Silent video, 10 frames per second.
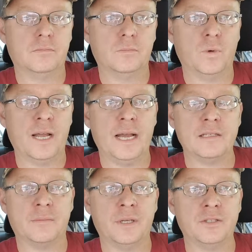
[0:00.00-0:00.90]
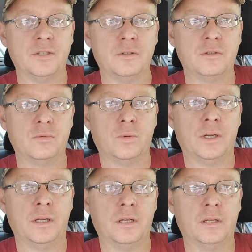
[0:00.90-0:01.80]
We had some issues
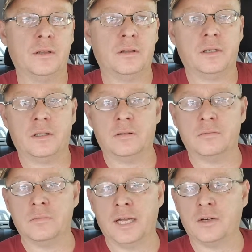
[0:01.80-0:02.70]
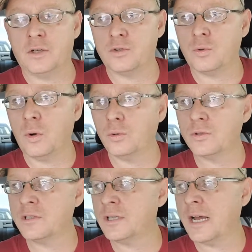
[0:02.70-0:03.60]
with the
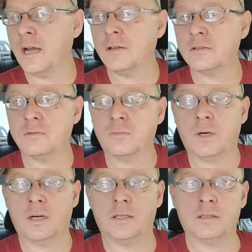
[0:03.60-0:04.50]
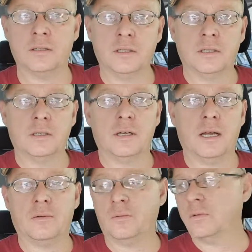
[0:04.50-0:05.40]
controllers in the house where I
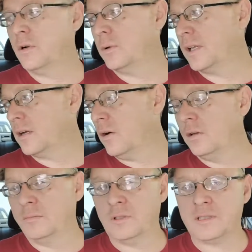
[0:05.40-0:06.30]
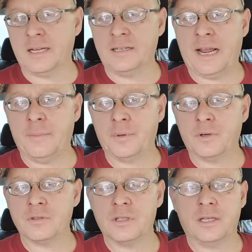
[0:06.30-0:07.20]
don't know what they call them. It's like
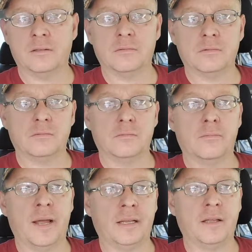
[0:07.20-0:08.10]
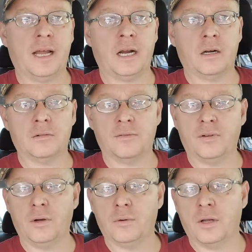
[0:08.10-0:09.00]
dampeners that make the air
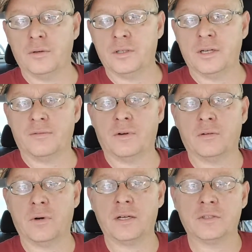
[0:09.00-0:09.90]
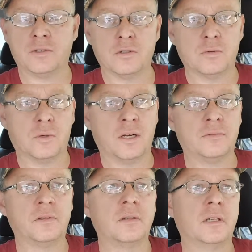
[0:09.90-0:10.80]
flow go to different registers or
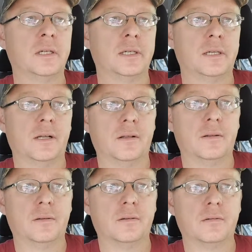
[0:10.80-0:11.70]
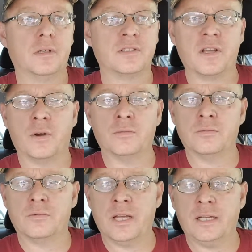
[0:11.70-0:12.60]
whatever. The zone
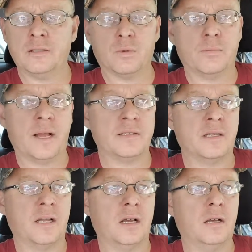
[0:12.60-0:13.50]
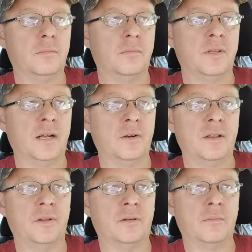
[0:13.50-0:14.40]
things were messing up. They don't
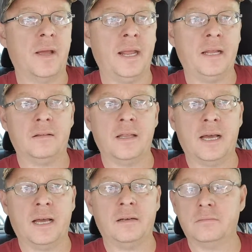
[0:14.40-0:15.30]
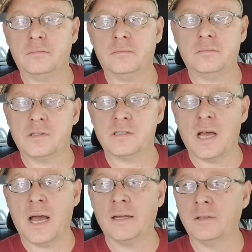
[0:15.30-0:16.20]
even make that
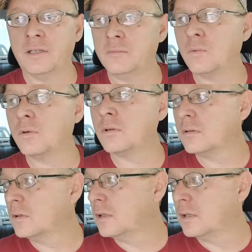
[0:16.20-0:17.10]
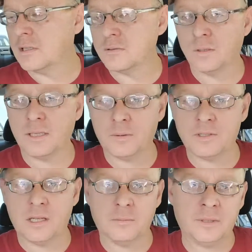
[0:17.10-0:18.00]
style anymore, is what they were
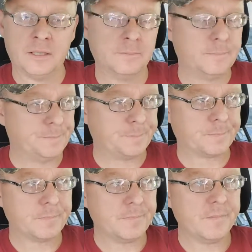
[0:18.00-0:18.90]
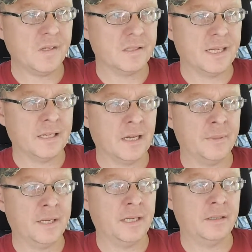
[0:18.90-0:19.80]
telling me. They come
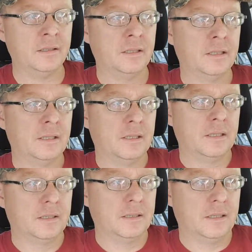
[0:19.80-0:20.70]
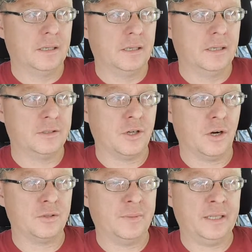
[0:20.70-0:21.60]
in,
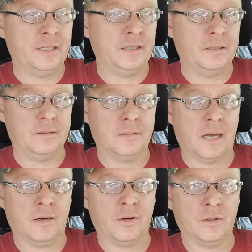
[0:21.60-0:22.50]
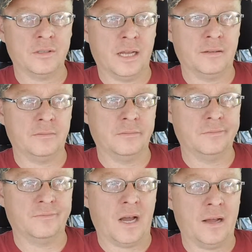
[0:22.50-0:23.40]
charge me, I don't know, it was like
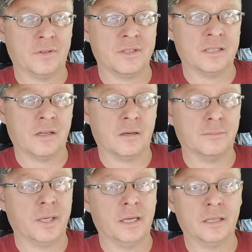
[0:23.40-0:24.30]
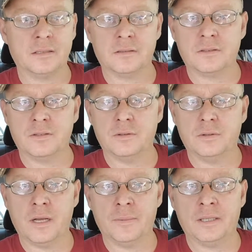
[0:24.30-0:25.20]
$500 or $600 to
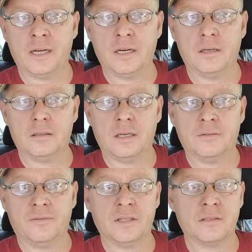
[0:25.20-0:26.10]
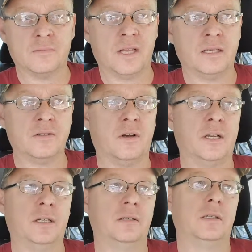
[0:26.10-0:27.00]
come in there and fix some things on it.